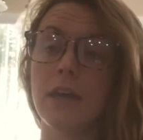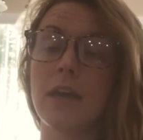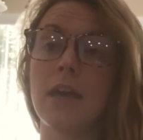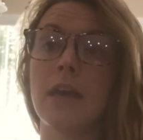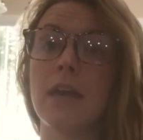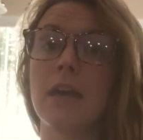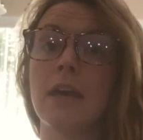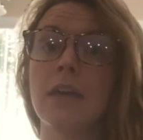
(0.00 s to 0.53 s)

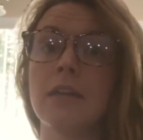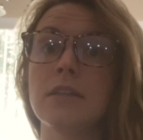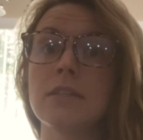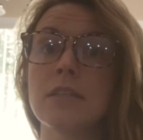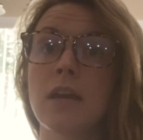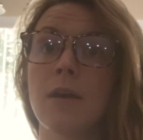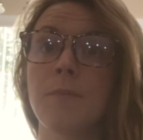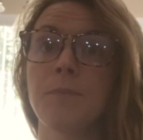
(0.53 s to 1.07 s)

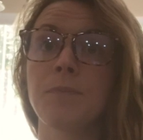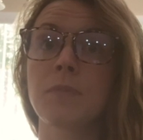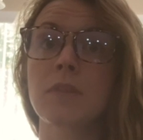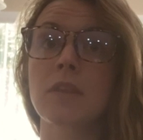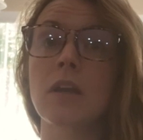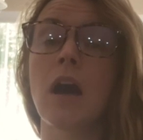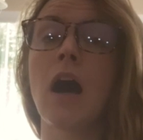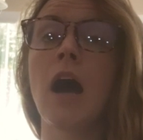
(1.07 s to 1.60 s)
And
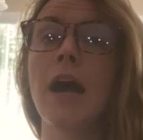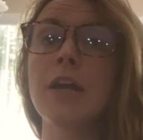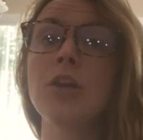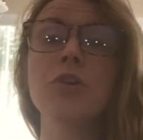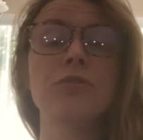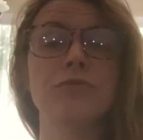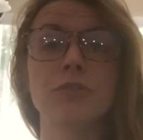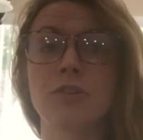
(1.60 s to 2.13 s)
I
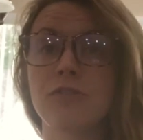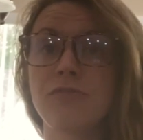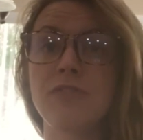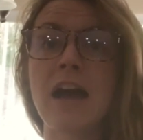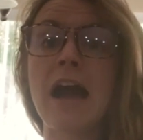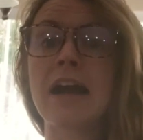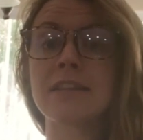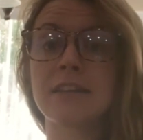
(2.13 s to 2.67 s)
know for a
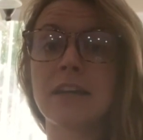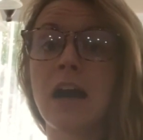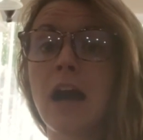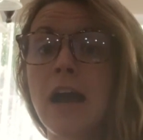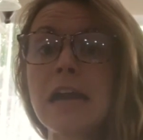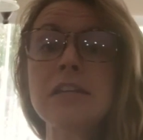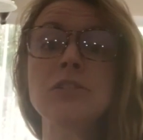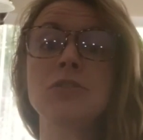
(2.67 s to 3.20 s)
fact that
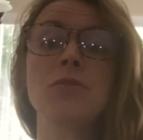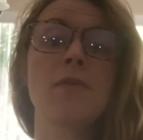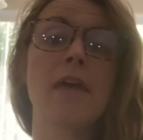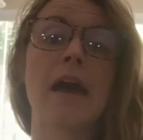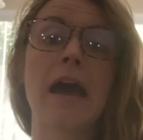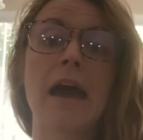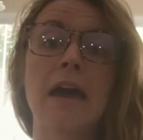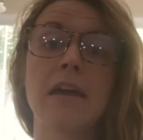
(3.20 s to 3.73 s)
I do
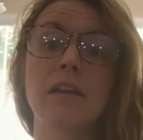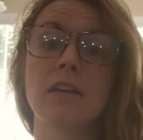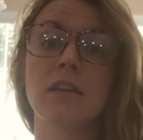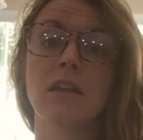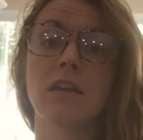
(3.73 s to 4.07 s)
that